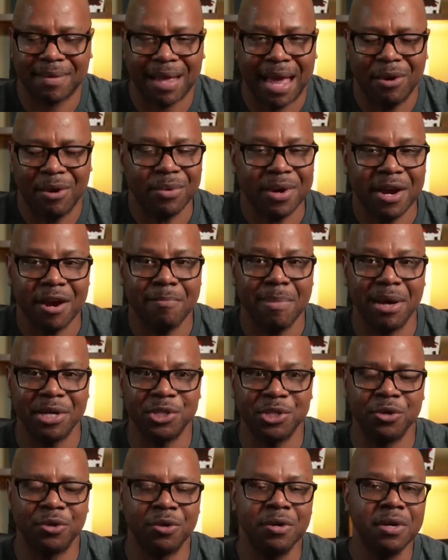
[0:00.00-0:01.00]
I don't care
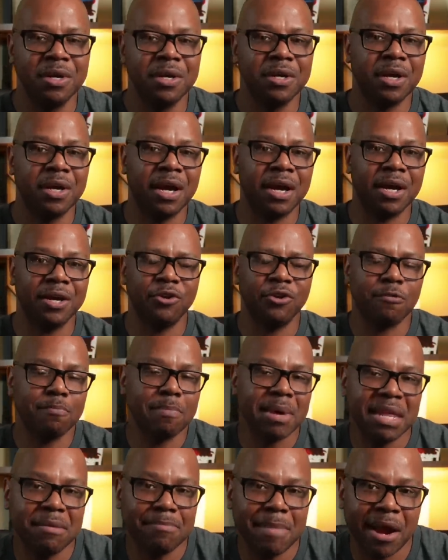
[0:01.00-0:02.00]
about your uh, your
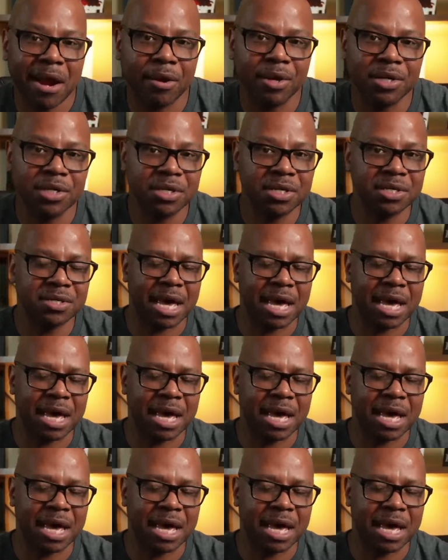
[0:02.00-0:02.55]
many marriages.